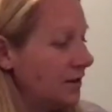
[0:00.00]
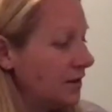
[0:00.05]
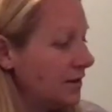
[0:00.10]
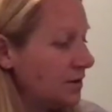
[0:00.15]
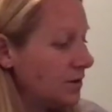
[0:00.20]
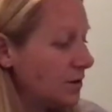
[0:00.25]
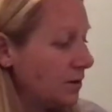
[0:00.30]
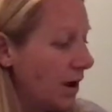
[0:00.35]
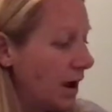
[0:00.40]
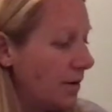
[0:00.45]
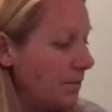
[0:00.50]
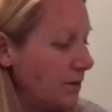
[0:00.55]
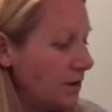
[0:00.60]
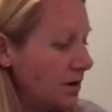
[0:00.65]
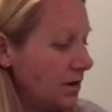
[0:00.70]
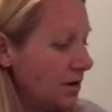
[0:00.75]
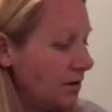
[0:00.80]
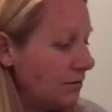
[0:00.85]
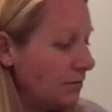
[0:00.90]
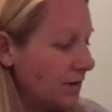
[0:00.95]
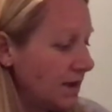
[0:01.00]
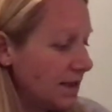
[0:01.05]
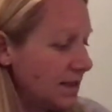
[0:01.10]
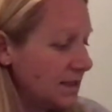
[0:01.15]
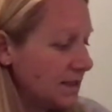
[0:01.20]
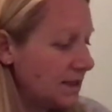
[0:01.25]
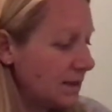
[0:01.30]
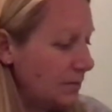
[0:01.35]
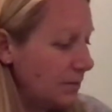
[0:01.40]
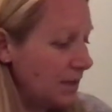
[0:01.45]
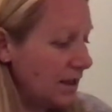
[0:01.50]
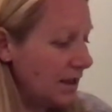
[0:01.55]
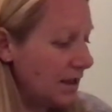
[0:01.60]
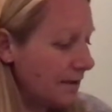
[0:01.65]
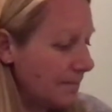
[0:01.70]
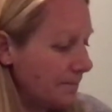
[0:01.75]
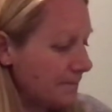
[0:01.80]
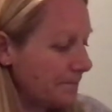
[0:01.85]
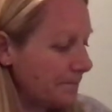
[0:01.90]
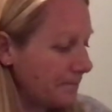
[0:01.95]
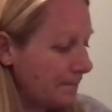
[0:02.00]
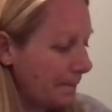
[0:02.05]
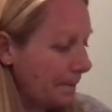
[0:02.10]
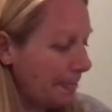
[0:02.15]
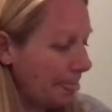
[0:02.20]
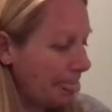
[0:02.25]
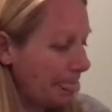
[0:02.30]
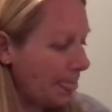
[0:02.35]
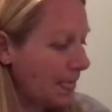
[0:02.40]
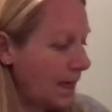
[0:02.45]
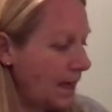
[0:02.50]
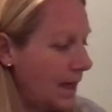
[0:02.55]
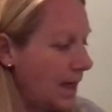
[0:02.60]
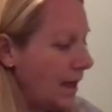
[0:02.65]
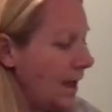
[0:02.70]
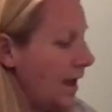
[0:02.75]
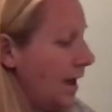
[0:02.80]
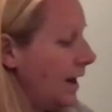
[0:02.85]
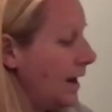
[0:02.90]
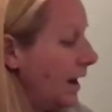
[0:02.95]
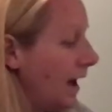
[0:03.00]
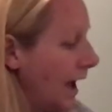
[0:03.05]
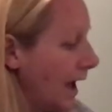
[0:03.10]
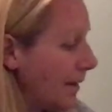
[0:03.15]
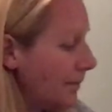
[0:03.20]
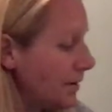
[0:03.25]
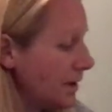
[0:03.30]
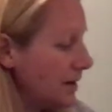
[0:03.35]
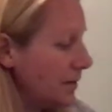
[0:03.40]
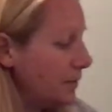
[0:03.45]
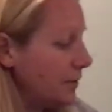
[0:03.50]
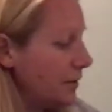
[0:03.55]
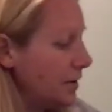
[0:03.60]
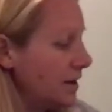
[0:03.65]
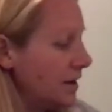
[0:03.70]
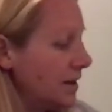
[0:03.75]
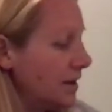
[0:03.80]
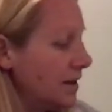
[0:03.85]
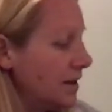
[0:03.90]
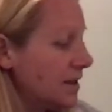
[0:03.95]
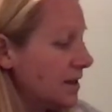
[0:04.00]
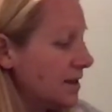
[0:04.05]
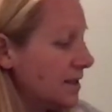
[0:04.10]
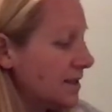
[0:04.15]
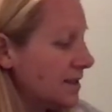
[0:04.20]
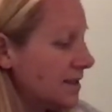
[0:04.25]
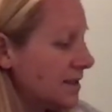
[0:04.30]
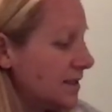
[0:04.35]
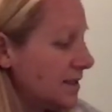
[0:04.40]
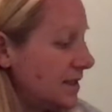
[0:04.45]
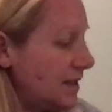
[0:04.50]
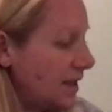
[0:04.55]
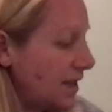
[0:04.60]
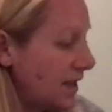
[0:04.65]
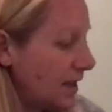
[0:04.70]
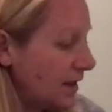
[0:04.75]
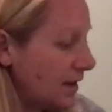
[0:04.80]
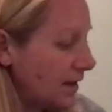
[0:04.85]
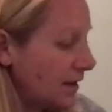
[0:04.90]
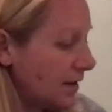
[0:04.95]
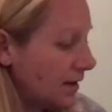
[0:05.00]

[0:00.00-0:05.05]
So I'm going to erase the B, and I'm going to put a C.